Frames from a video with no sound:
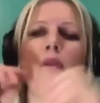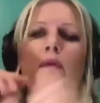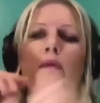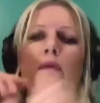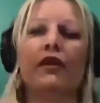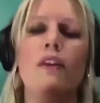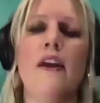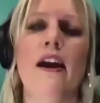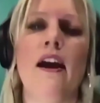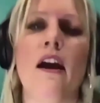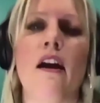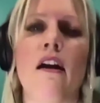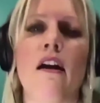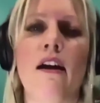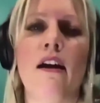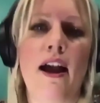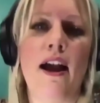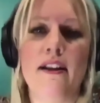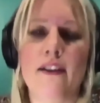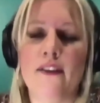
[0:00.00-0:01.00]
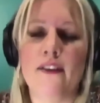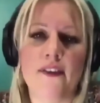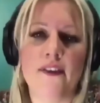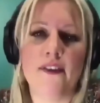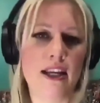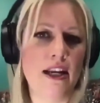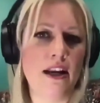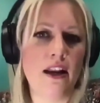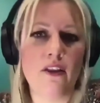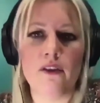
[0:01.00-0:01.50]
that were there hadn't
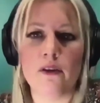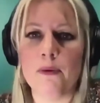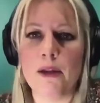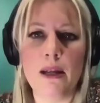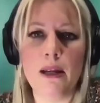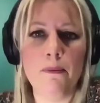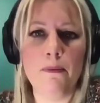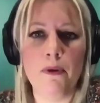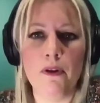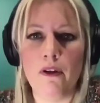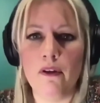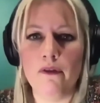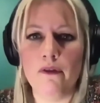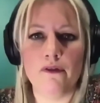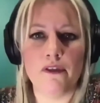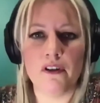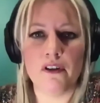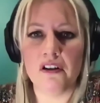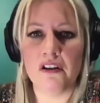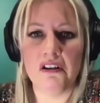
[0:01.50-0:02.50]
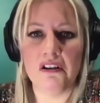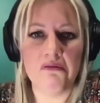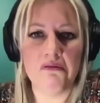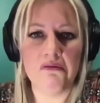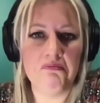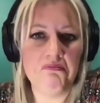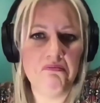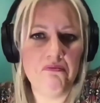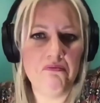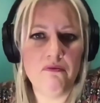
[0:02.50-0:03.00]
seen other people
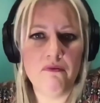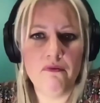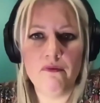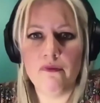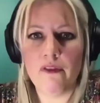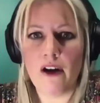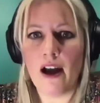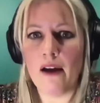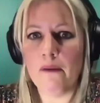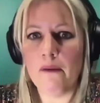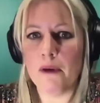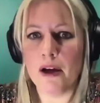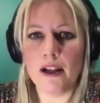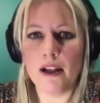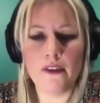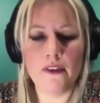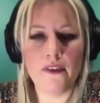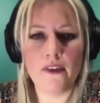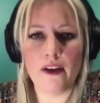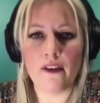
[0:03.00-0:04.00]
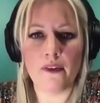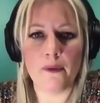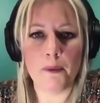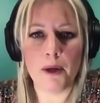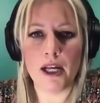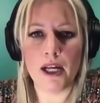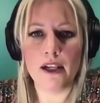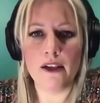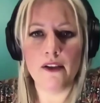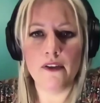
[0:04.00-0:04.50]
for 5 months, 6
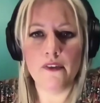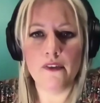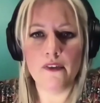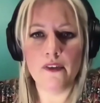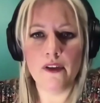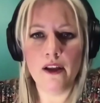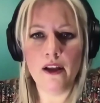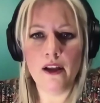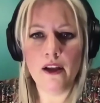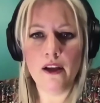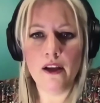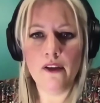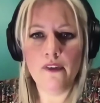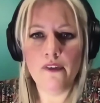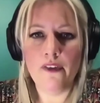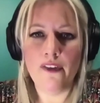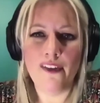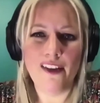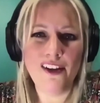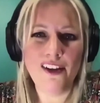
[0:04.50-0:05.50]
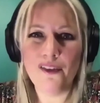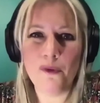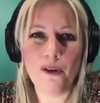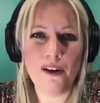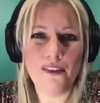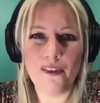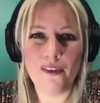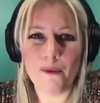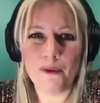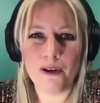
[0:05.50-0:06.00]
months, so they
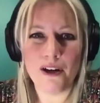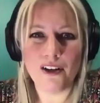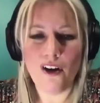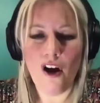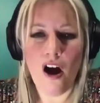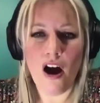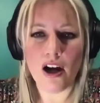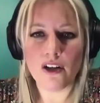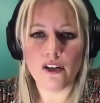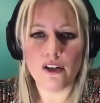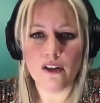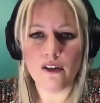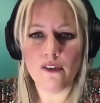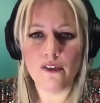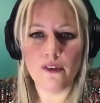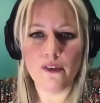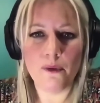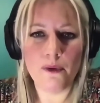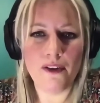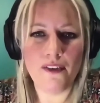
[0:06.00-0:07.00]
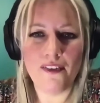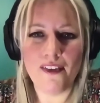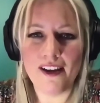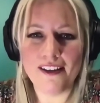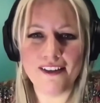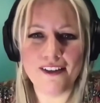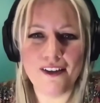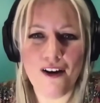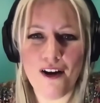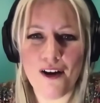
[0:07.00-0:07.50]
just want someone to talk to. So they probably
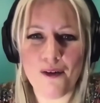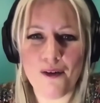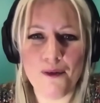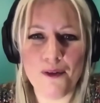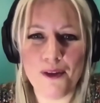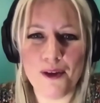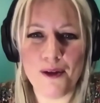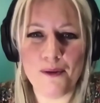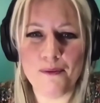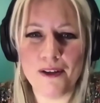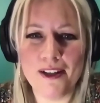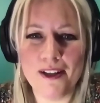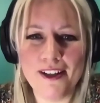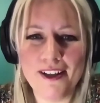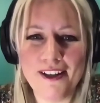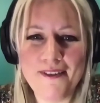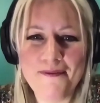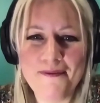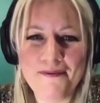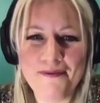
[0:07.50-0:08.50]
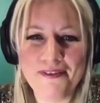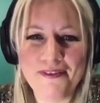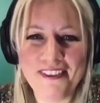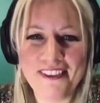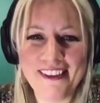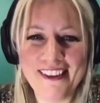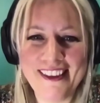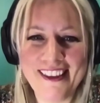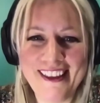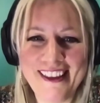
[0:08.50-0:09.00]
hadn't seen a girl.
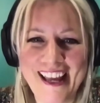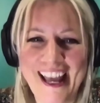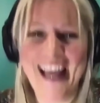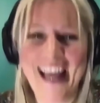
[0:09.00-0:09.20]
They